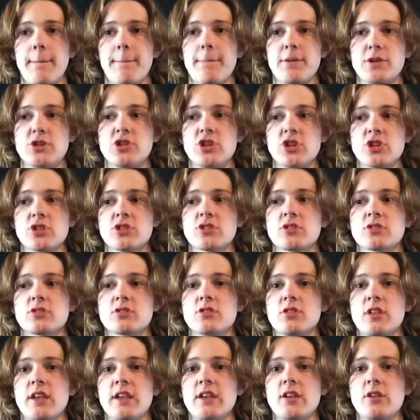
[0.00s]
But just
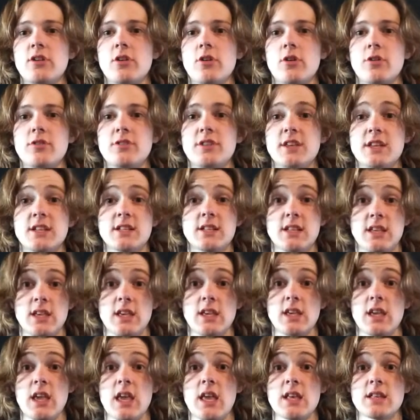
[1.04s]
to let you know, this
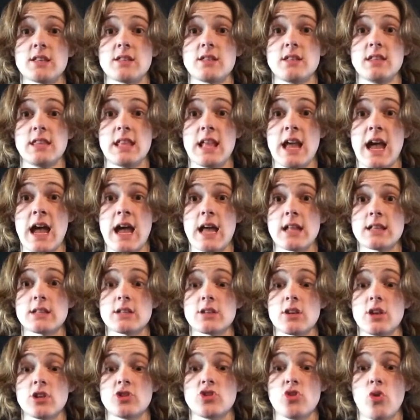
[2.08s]
thing is
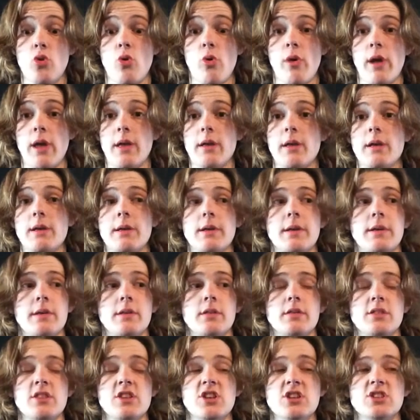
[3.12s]
not a toy.
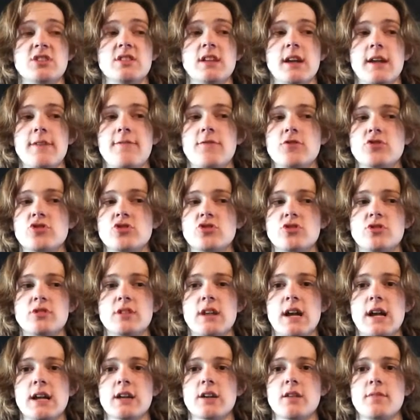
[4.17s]
This knife is
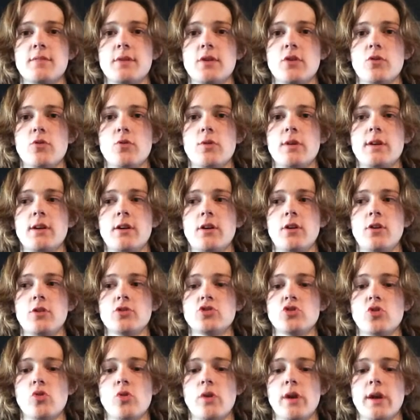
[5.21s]
not going to be a real
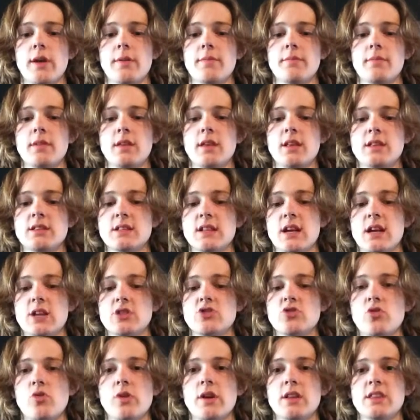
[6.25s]
toy. It's not
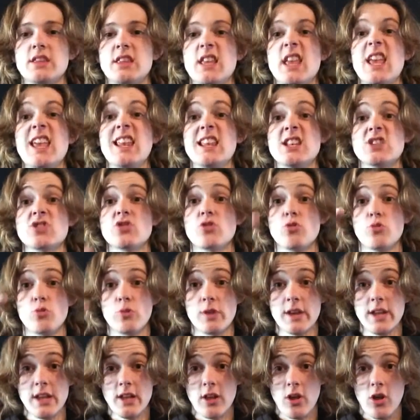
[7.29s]
a toy. It is a
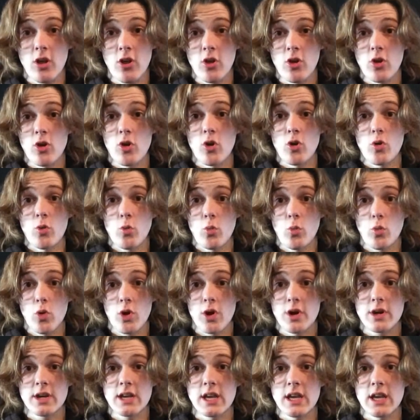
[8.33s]
real
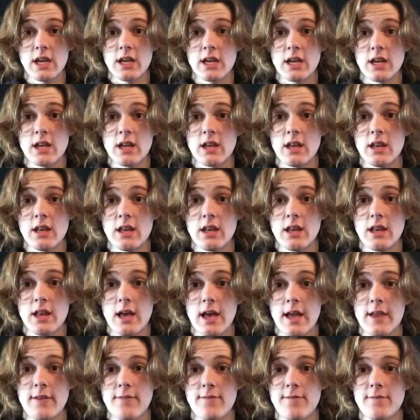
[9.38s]
working
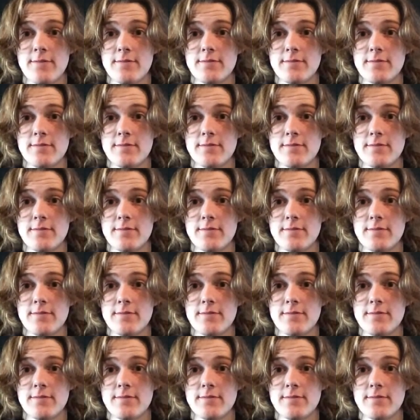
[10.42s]
knife.